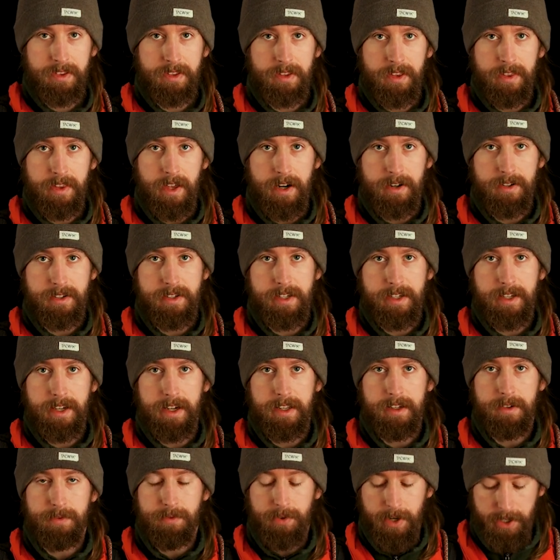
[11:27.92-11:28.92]
there is
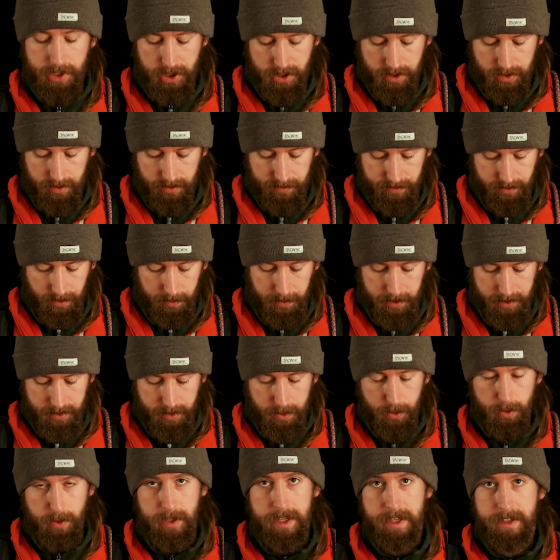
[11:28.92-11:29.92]
again the friction from the
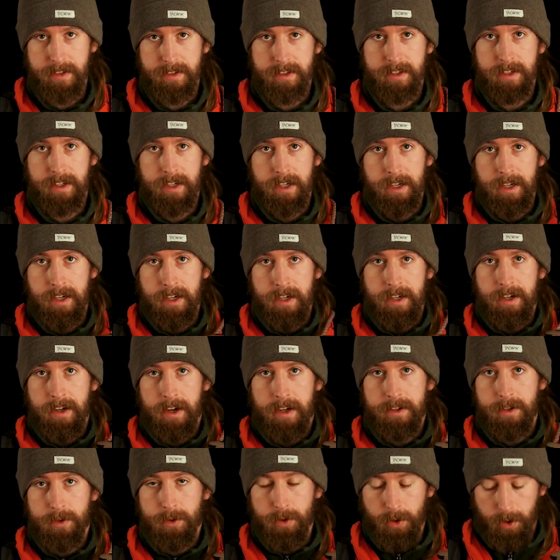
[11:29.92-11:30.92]
screw links
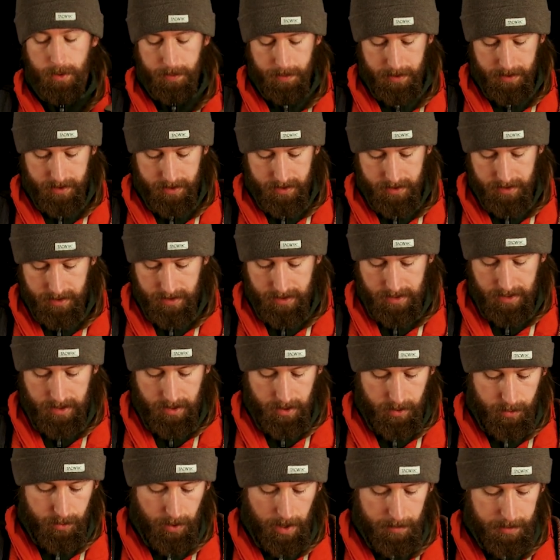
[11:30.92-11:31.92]
and the rope
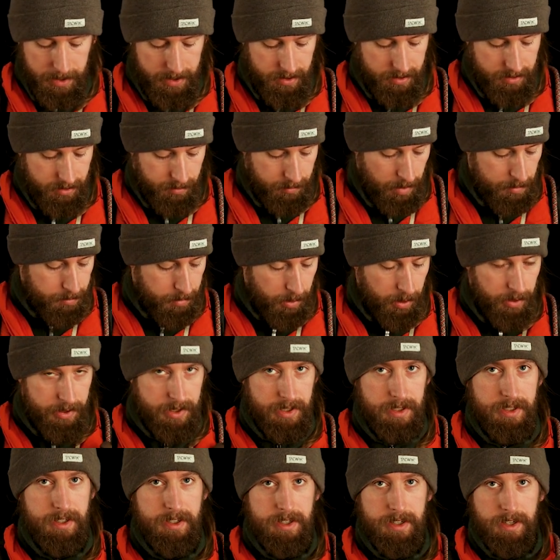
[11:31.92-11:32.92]
rubbing on my
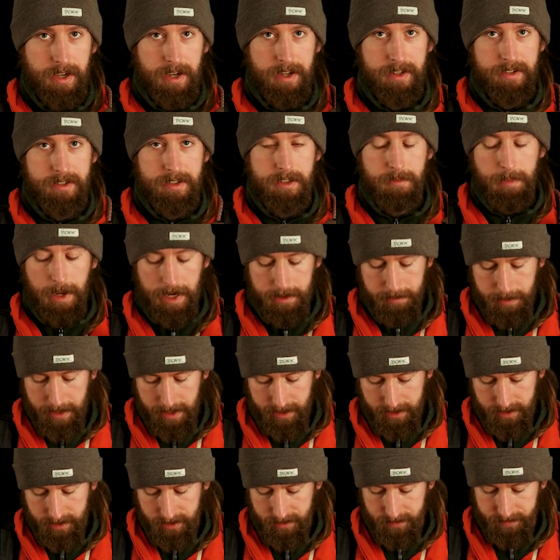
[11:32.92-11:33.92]
body and the
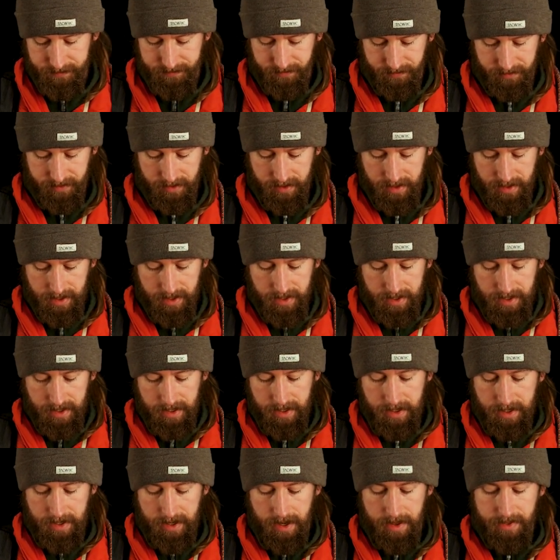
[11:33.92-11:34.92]
backpack.
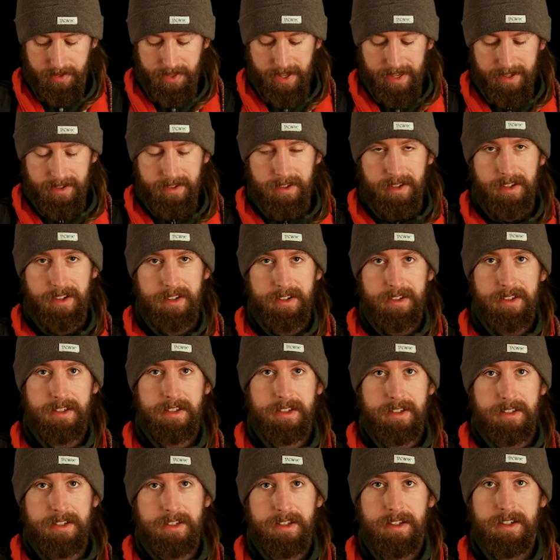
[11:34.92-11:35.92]
And then
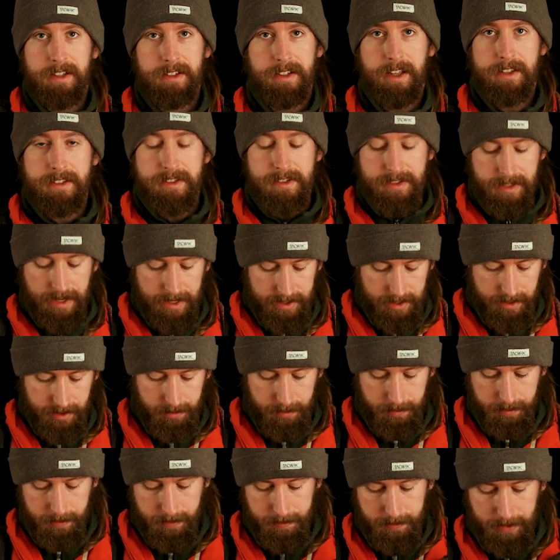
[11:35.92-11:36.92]
it gets stuck,
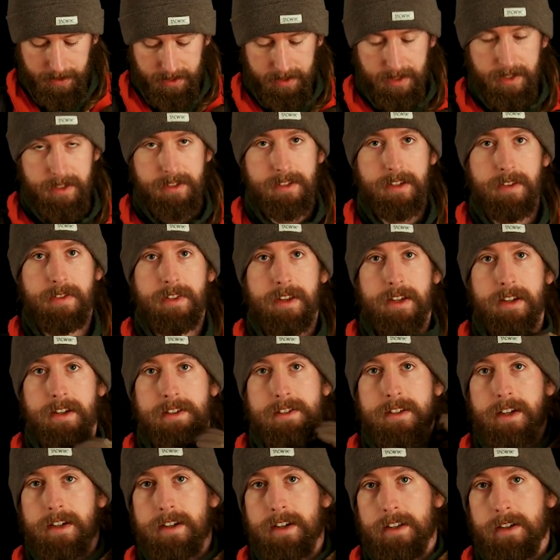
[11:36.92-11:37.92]
but the easy thing
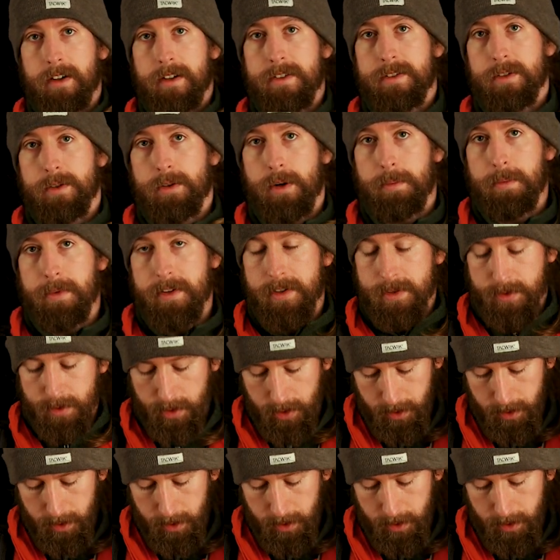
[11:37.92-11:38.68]
is I can also grip this